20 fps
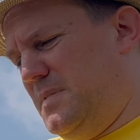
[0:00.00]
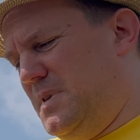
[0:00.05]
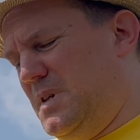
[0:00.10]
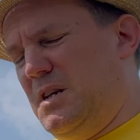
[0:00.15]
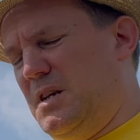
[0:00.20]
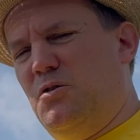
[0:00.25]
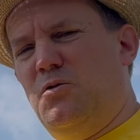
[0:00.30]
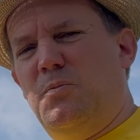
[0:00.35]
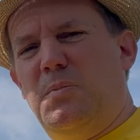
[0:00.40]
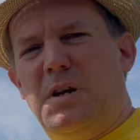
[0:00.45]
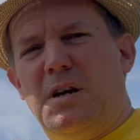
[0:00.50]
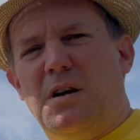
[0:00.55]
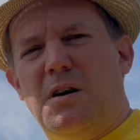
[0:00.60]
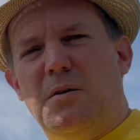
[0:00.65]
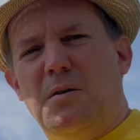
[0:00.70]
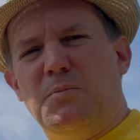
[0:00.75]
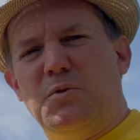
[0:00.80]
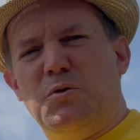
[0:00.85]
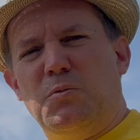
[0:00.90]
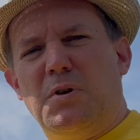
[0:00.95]
It normally
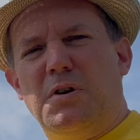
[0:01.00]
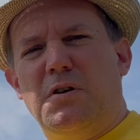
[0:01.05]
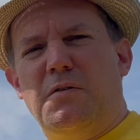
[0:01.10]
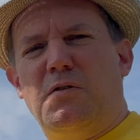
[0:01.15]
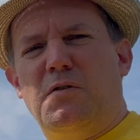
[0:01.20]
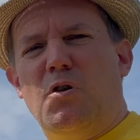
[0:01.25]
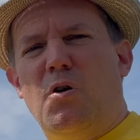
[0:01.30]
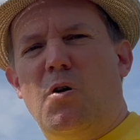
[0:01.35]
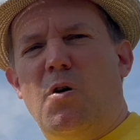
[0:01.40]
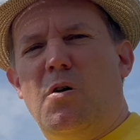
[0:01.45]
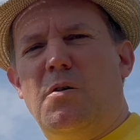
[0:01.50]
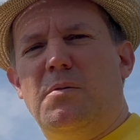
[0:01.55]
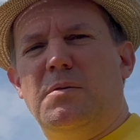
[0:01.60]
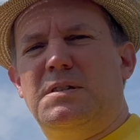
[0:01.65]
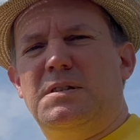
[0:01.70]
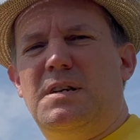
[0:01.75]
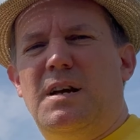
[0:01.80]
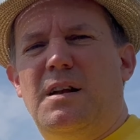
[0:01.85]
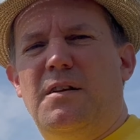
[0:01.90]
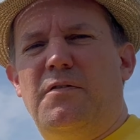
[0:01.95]
comes when you've got
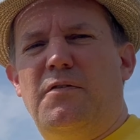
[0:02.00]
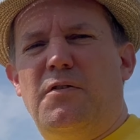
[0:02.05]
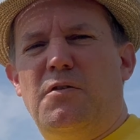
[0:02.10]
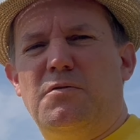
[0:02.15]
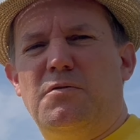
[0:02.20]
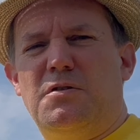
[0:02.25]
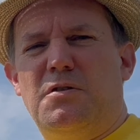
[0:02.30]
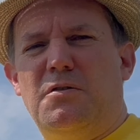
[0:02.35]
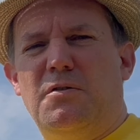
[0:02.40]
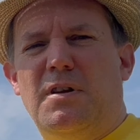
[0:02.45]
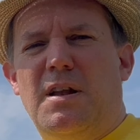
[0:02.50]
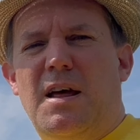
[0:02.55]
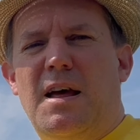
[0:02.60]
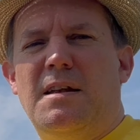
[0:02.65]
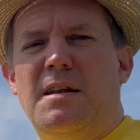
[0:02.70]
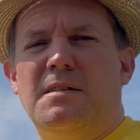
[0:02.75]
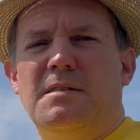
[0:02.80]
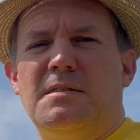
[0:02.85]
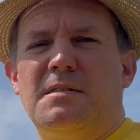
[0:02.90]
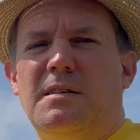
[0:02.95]
a telephoto
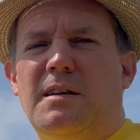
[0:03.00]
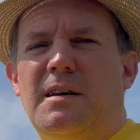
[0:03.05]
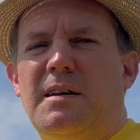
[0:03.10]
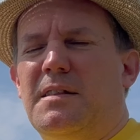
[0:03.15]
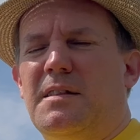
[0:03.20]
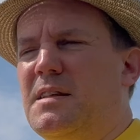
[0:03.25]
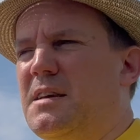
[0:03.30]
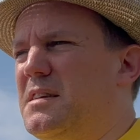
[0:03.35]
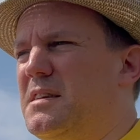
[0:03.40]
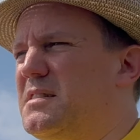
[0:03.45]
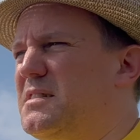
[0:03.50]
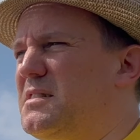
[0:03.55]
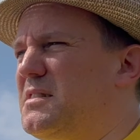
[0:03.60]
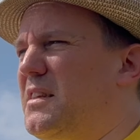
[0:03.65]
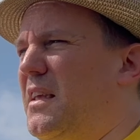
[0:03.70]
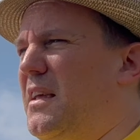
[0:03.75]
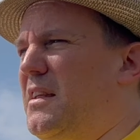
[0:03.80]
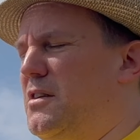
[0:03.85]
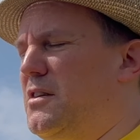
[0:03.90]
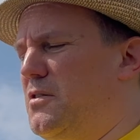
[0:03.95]
lens like this
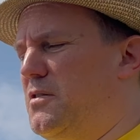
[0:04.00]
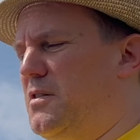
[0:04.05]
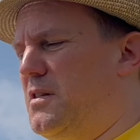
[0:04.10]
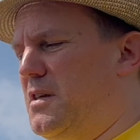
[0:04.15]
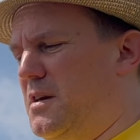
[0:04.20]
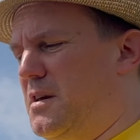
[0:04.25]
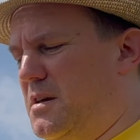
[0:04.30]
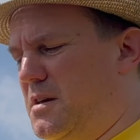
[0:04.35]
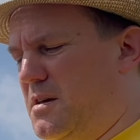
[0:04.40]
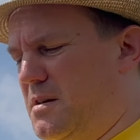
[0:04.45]
and you think,